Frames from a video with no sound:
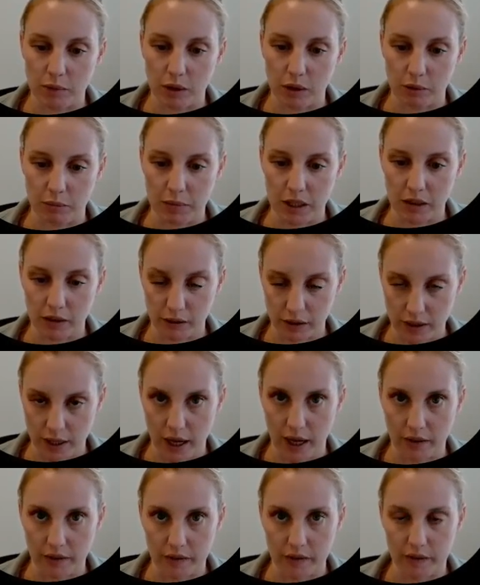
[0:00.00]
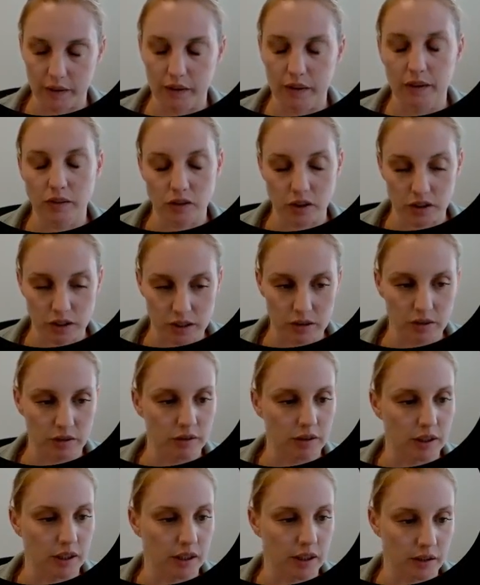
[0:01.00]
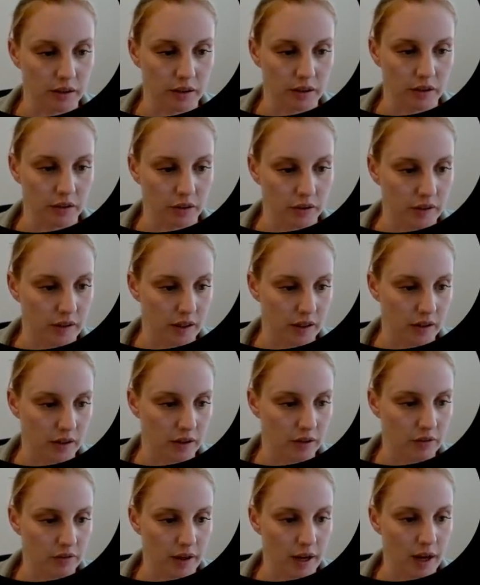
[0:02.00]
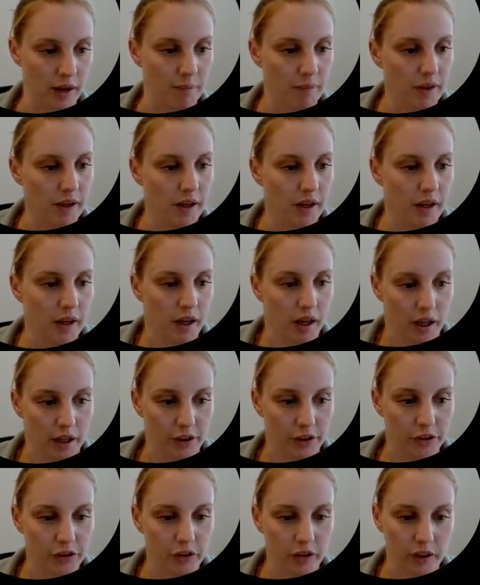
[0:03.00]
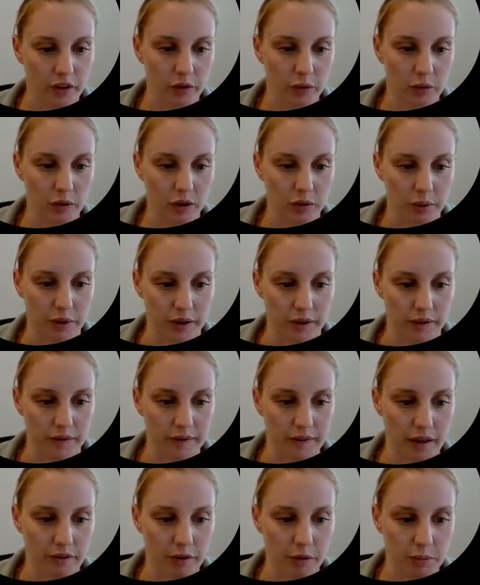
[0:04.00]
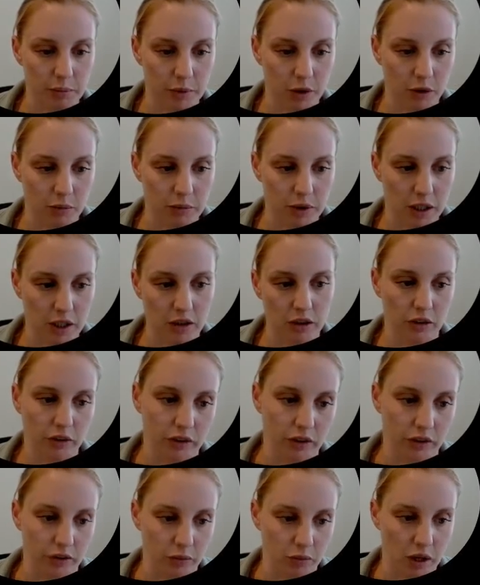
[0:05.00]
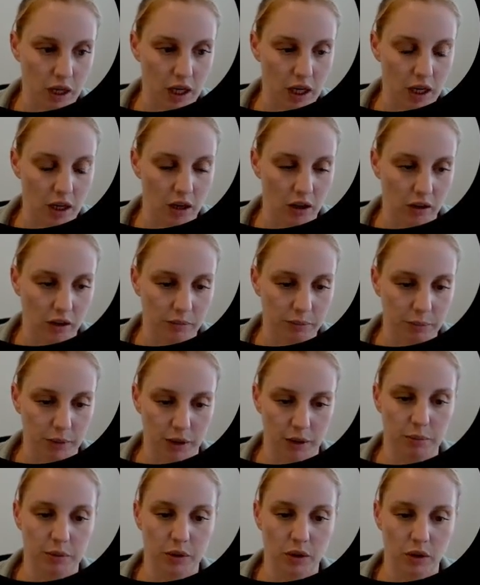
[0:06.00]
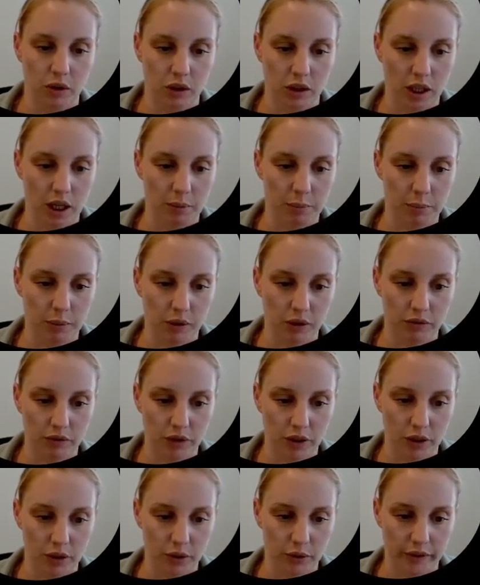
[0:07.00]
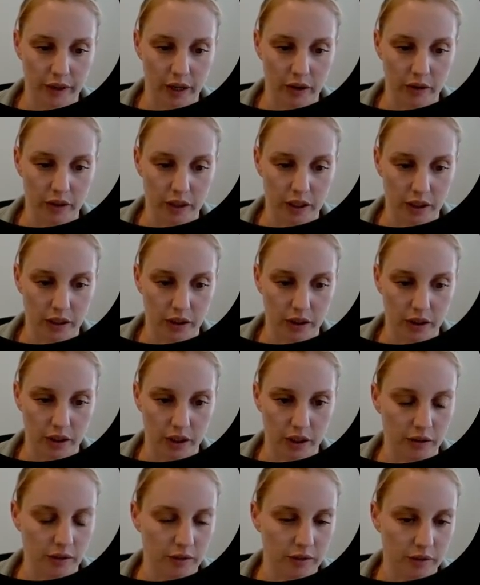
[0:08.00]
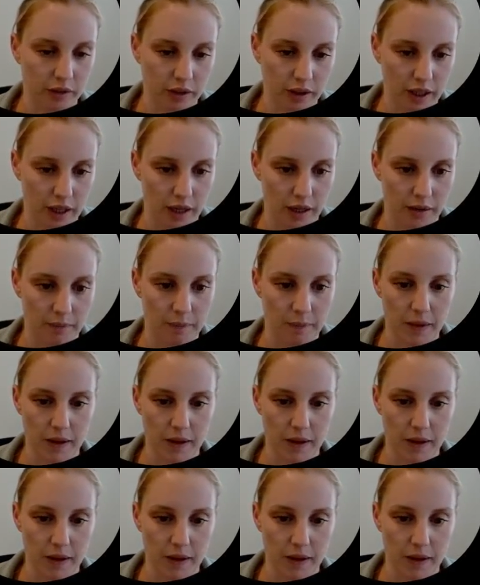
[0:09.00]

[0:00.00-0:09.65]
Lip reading: millimeter nests, just so you can get an understanding of that. I also like to work with the 7 millimeters as well. I'm going to pull a couple of those out here. Okay.